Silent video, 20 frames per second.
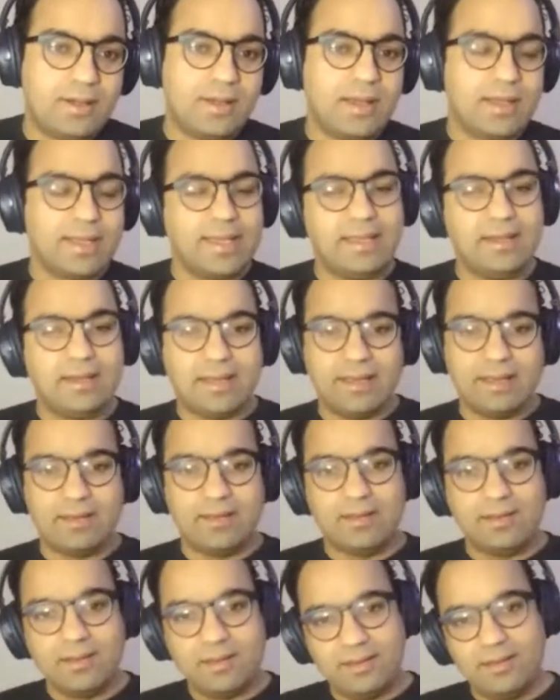again, like
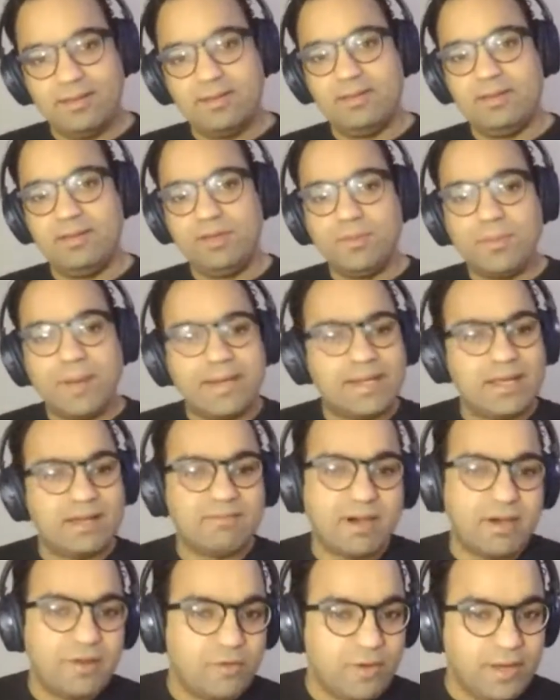you might have
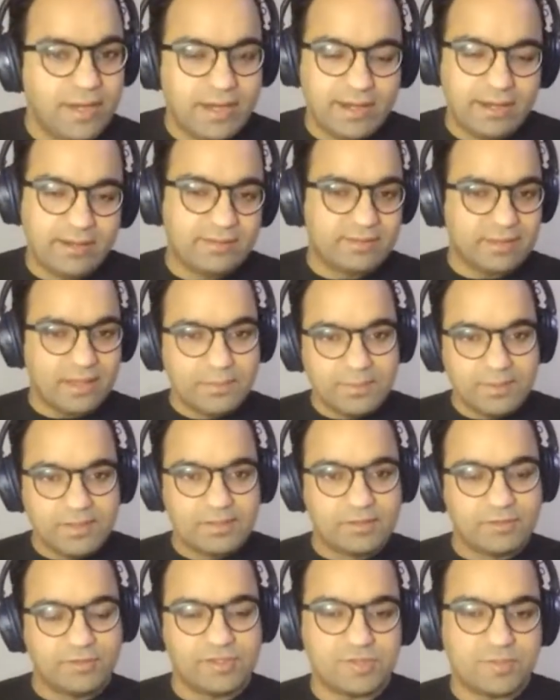unrelated
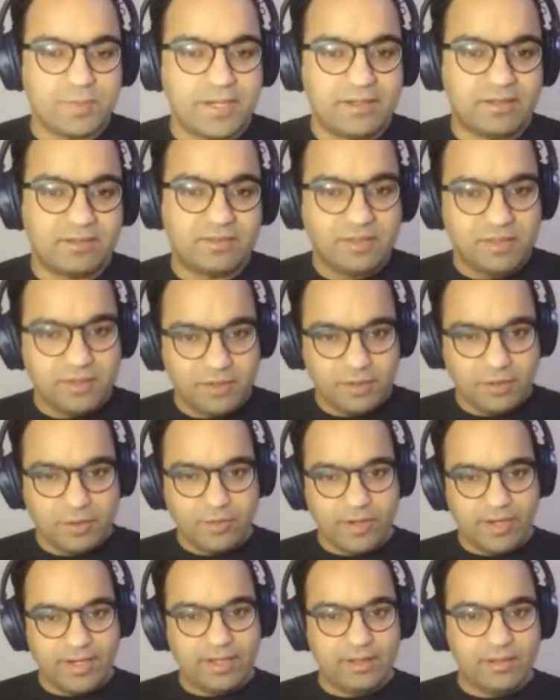examples, which might steer your
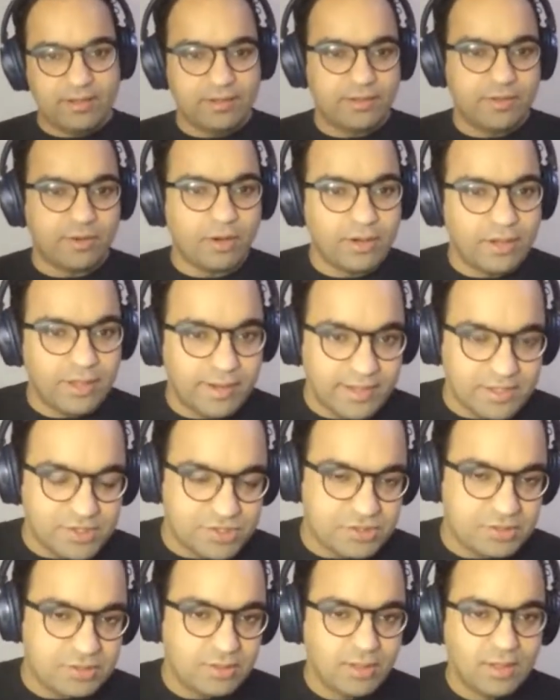gradient in the wrong
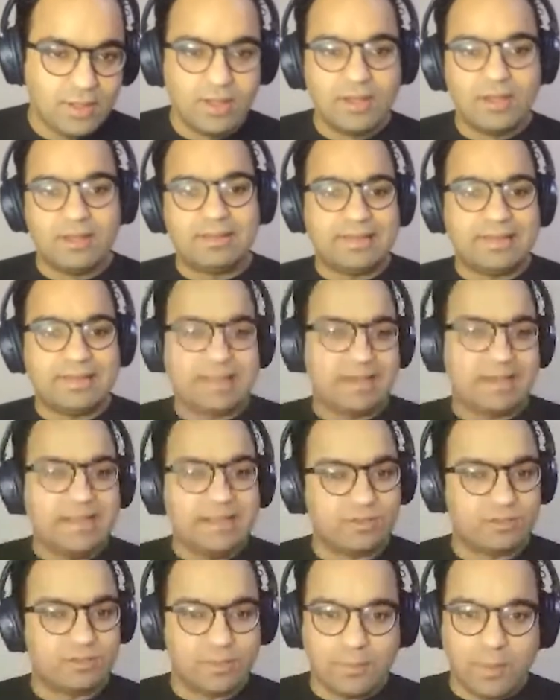direction. That leads
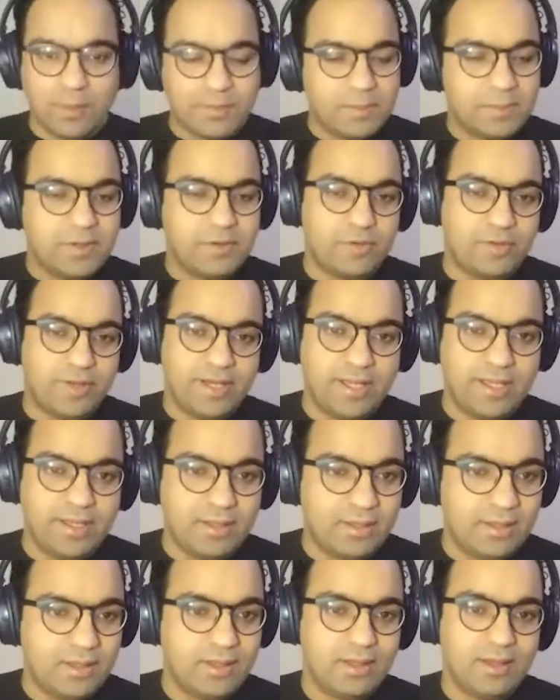to suboptimal
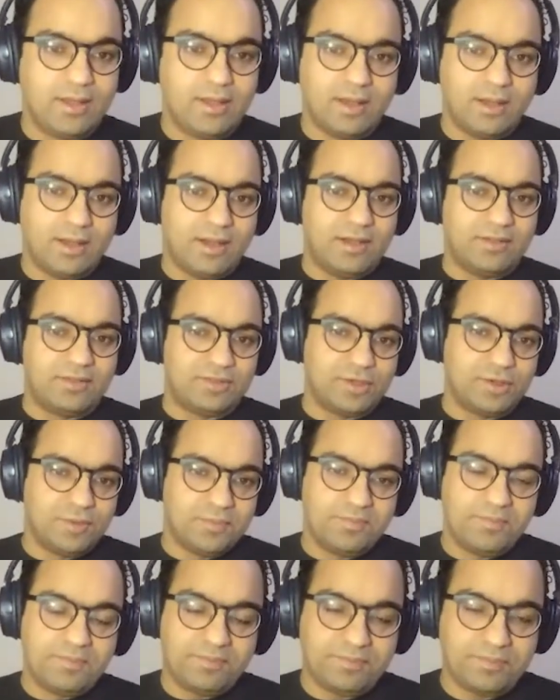training.
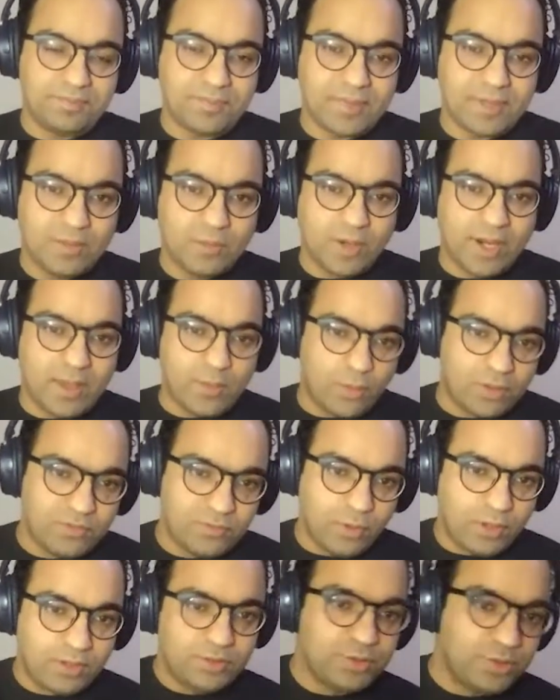So what I would
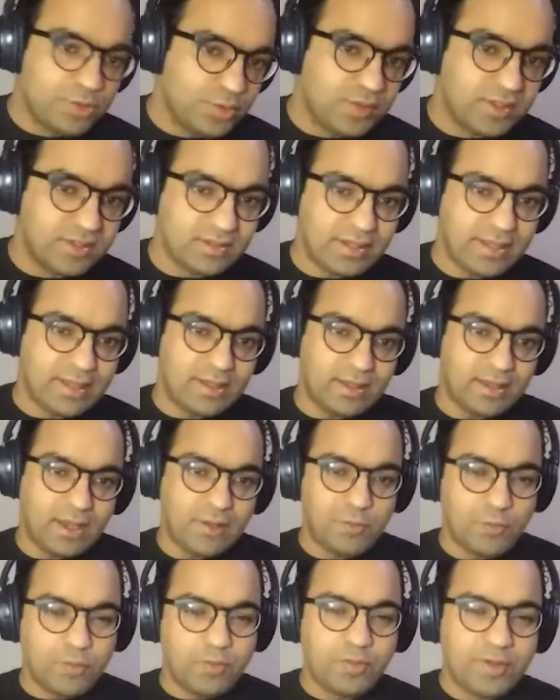want to do is like, I
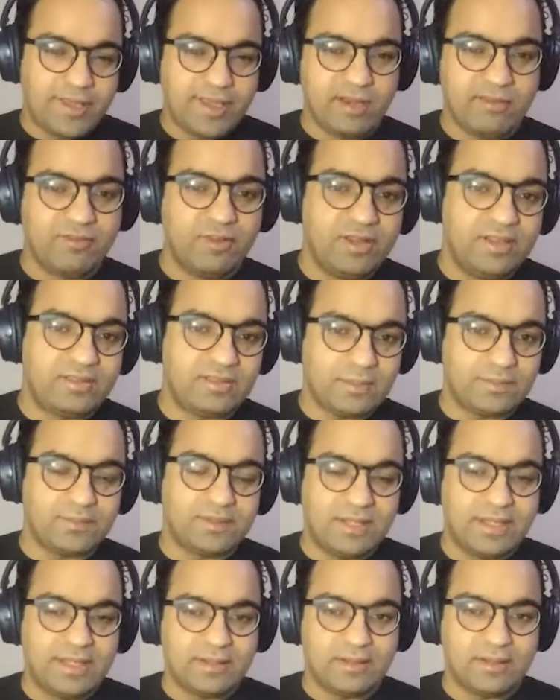would want to carefully
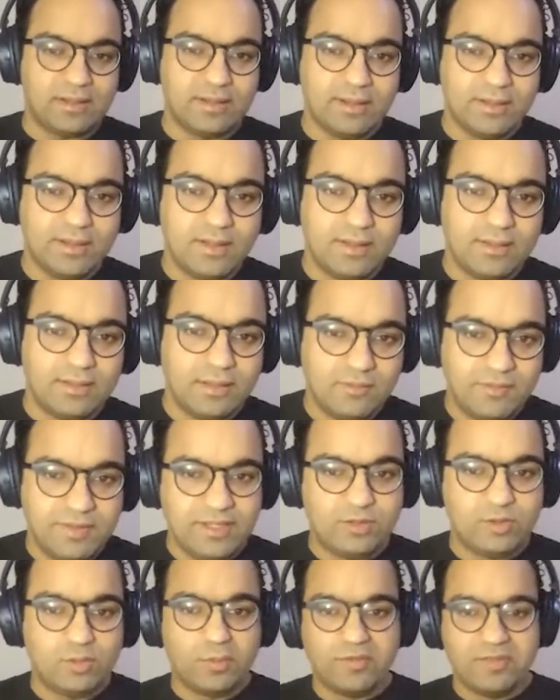subselect the
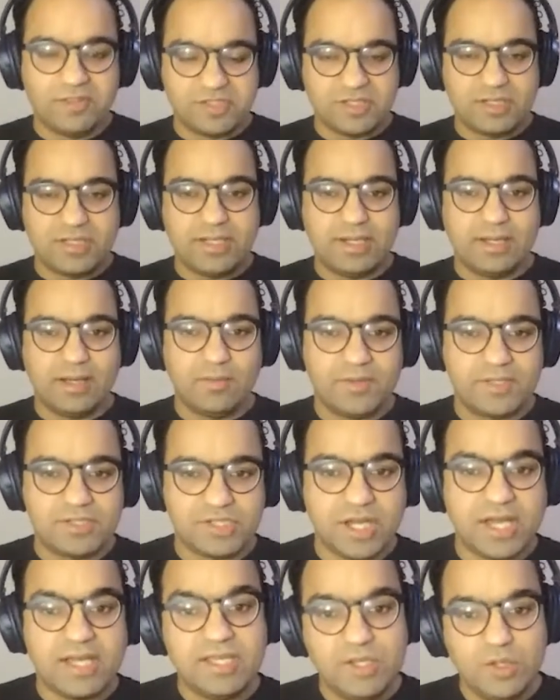weak supervision data,
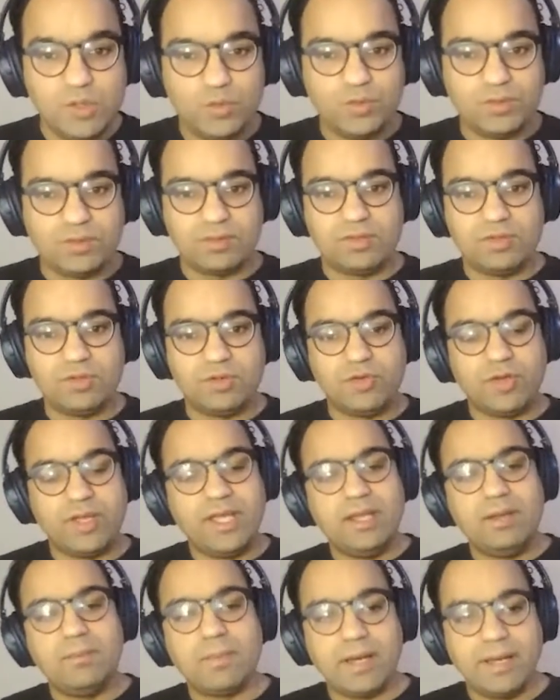which I use to
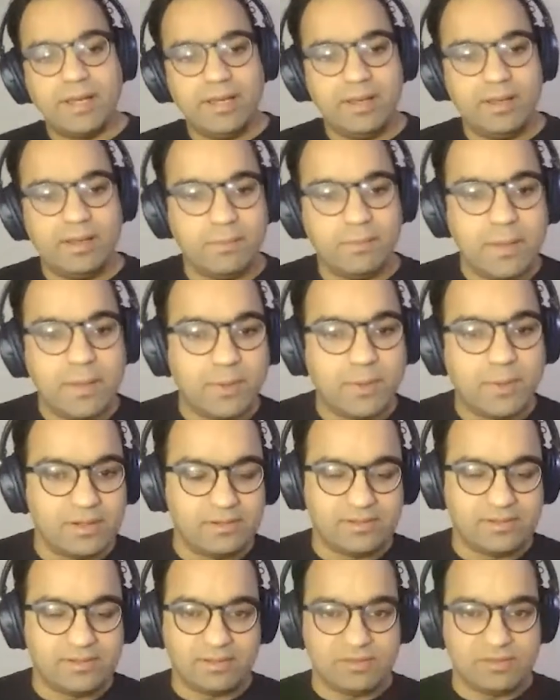train my
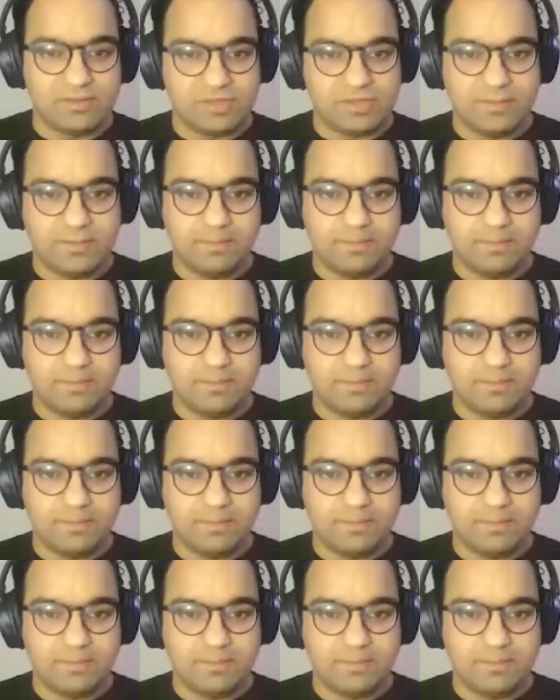models essentially.